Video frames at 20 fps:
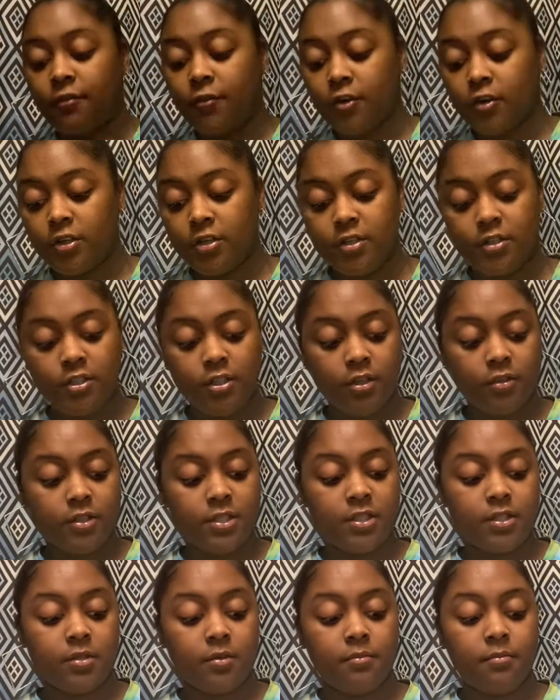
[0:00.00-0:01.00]
for, you know,
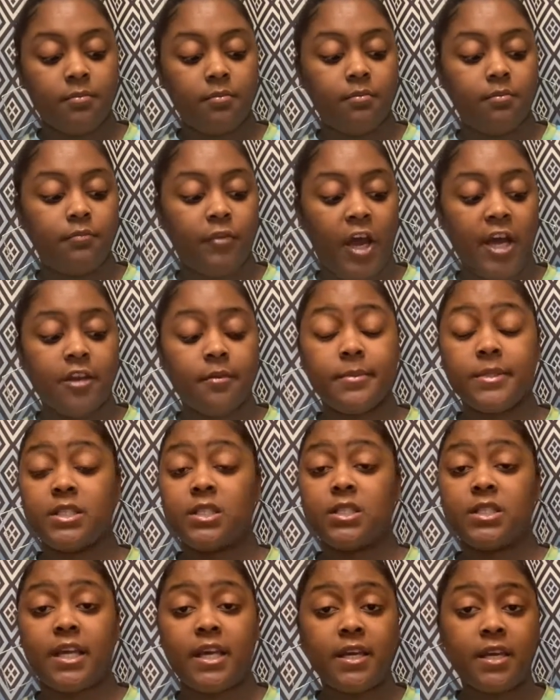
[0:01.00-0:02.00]
some vitamins
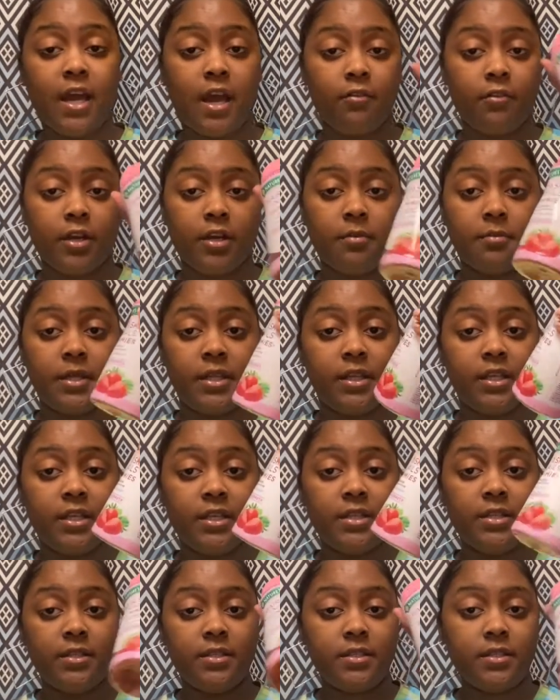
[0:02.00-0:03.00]
to take, I recommend
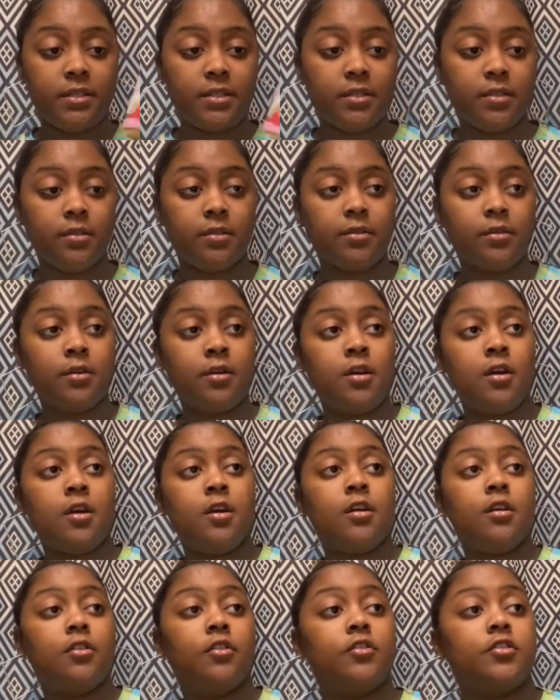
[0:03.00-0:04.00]
these.
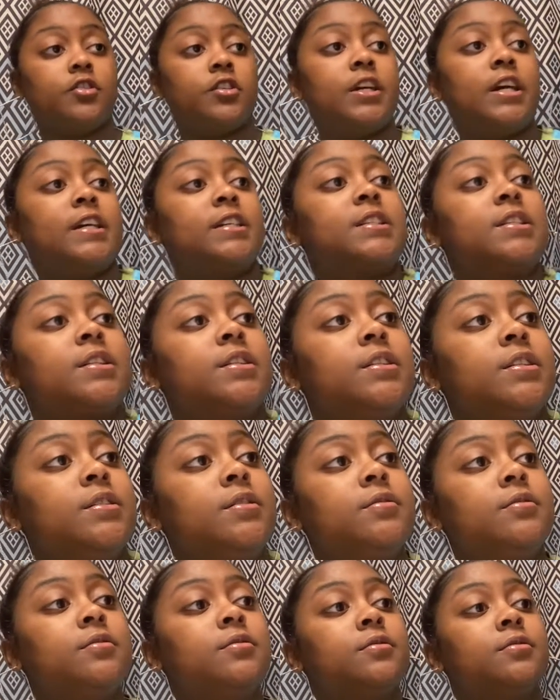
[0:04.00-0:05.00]
Those are
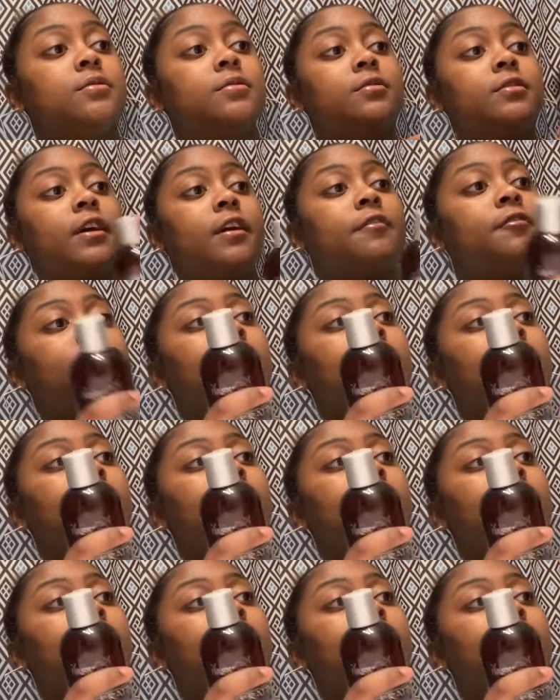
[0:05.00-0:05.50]
excellent. Now